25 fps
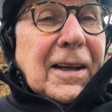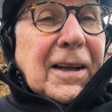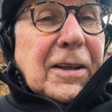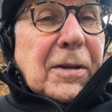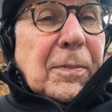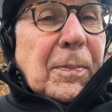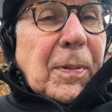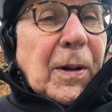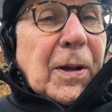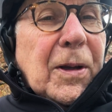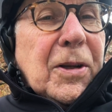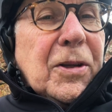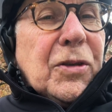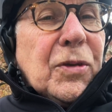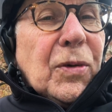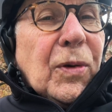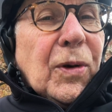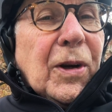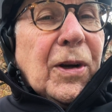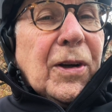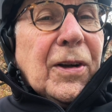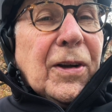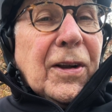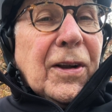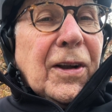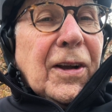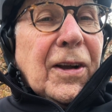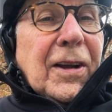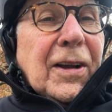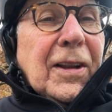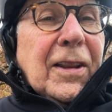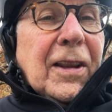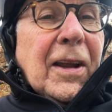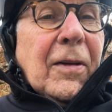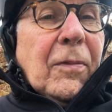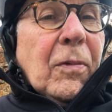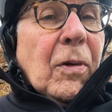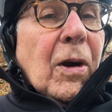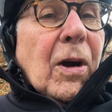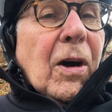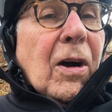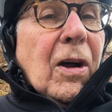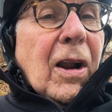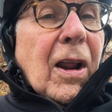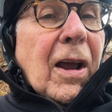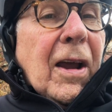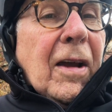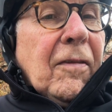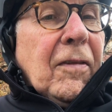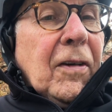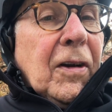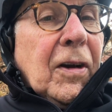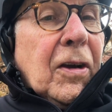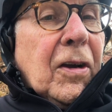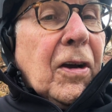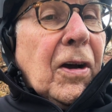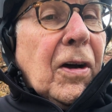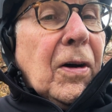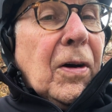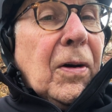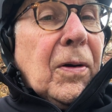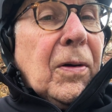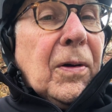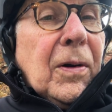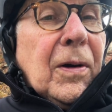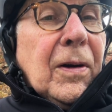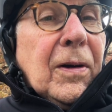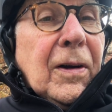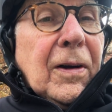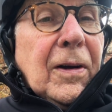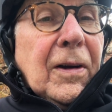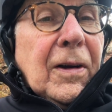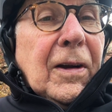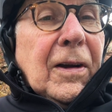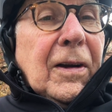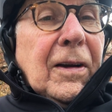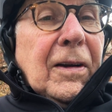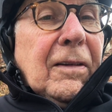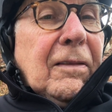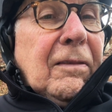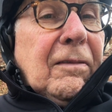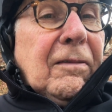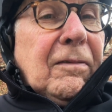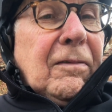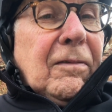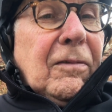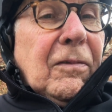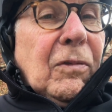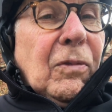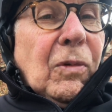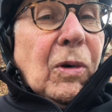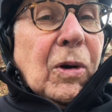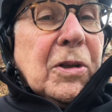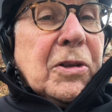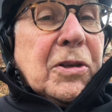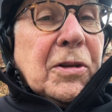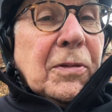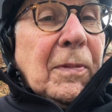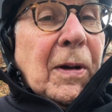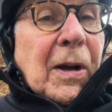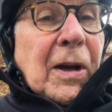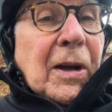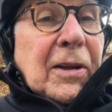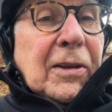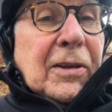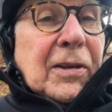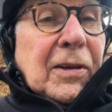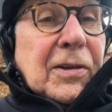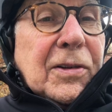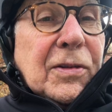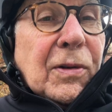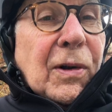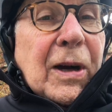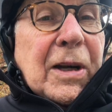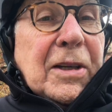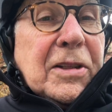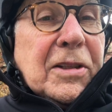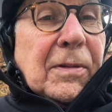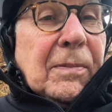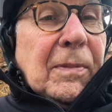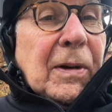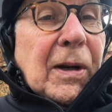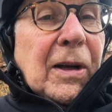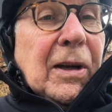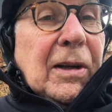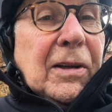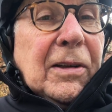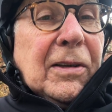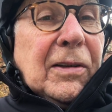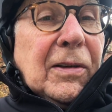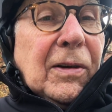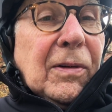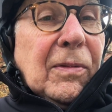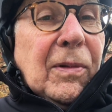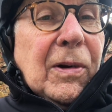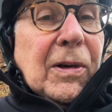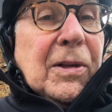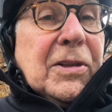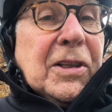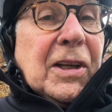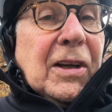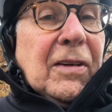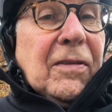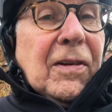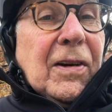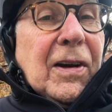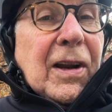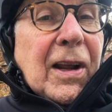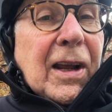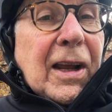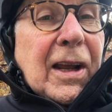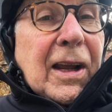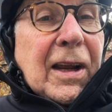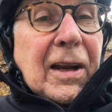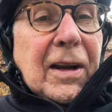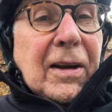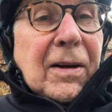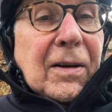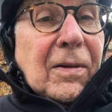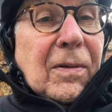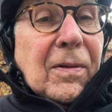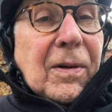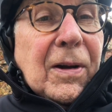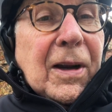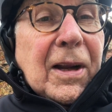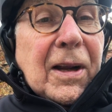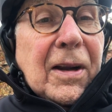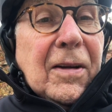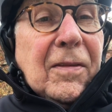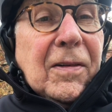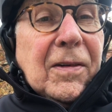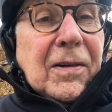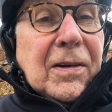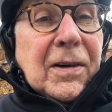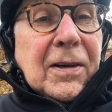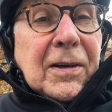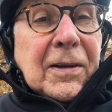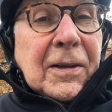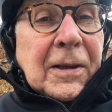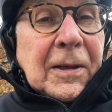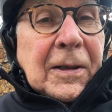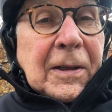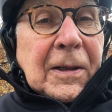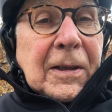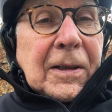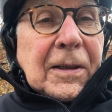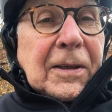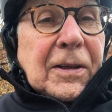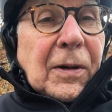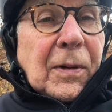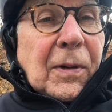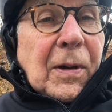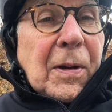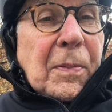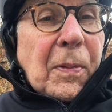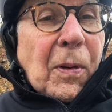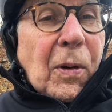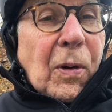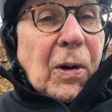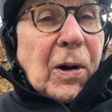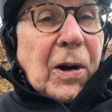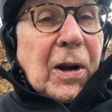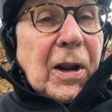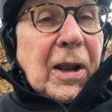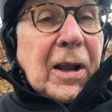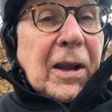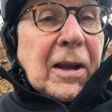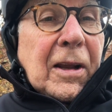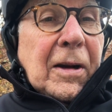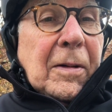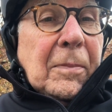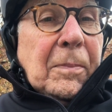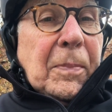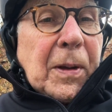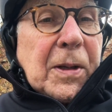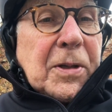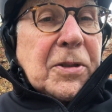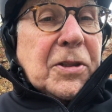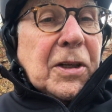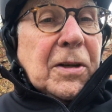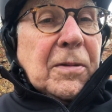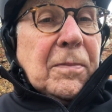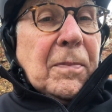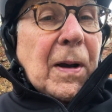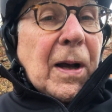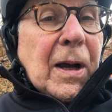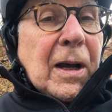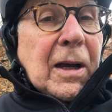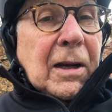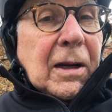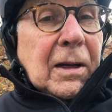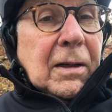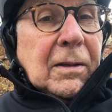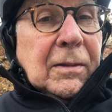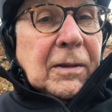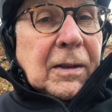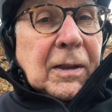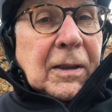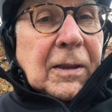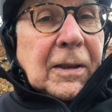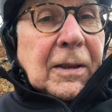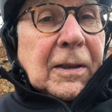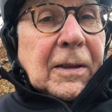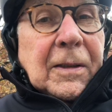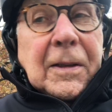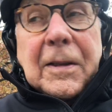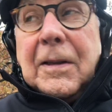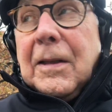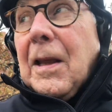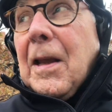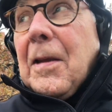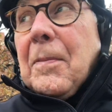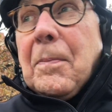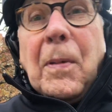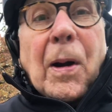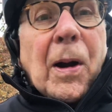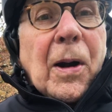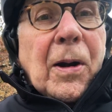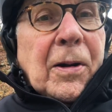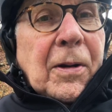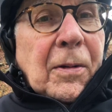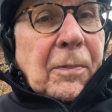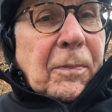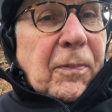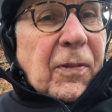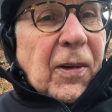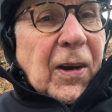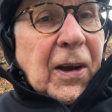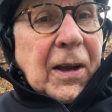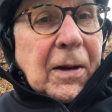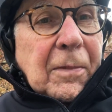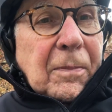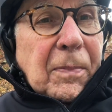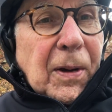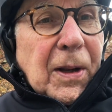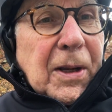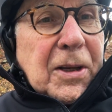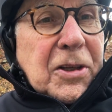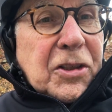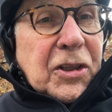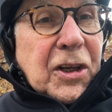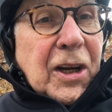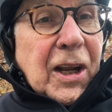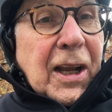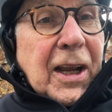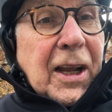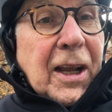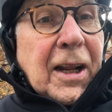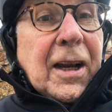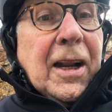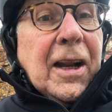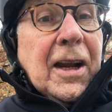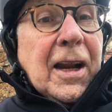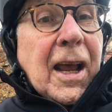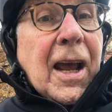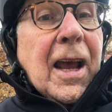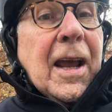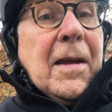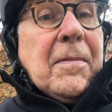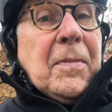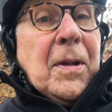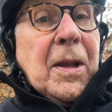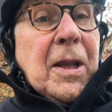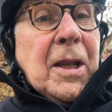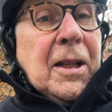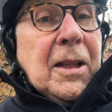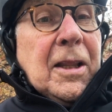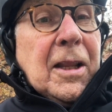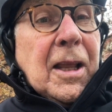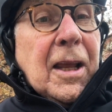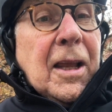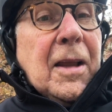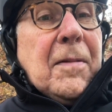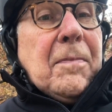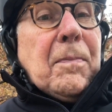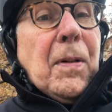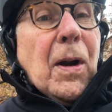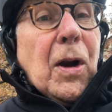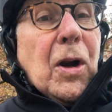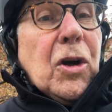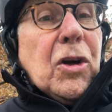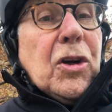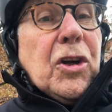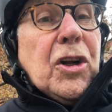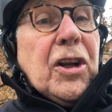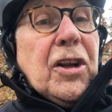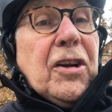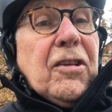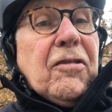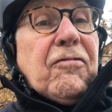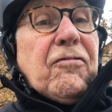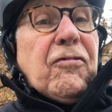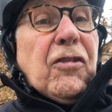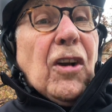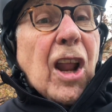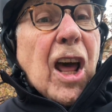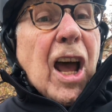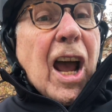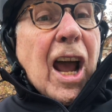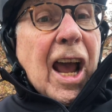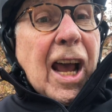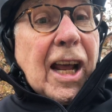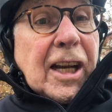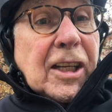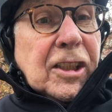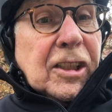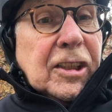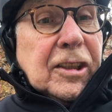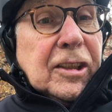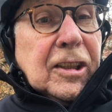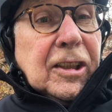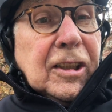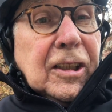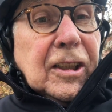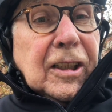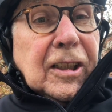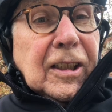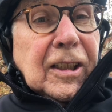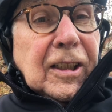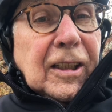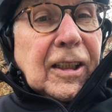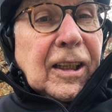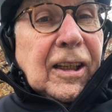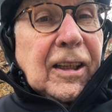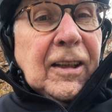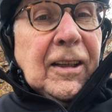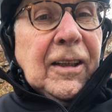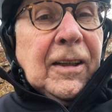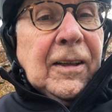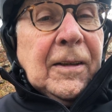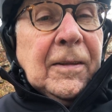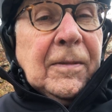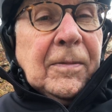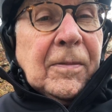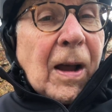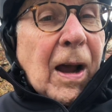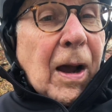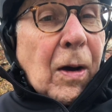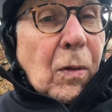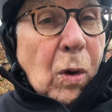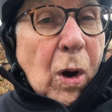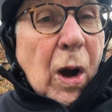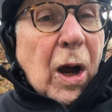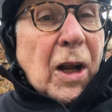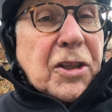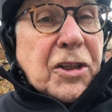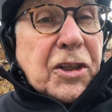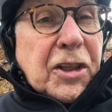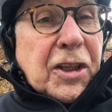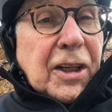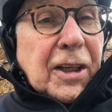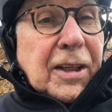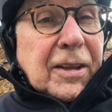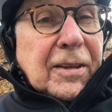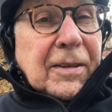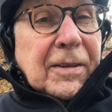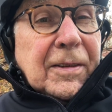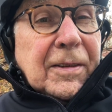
place where they were all having to go once a month or twice a month or once every day or whatever to report in and piss in a bottle. They burned the fucking place down, and I mean they burned it flat. I watched it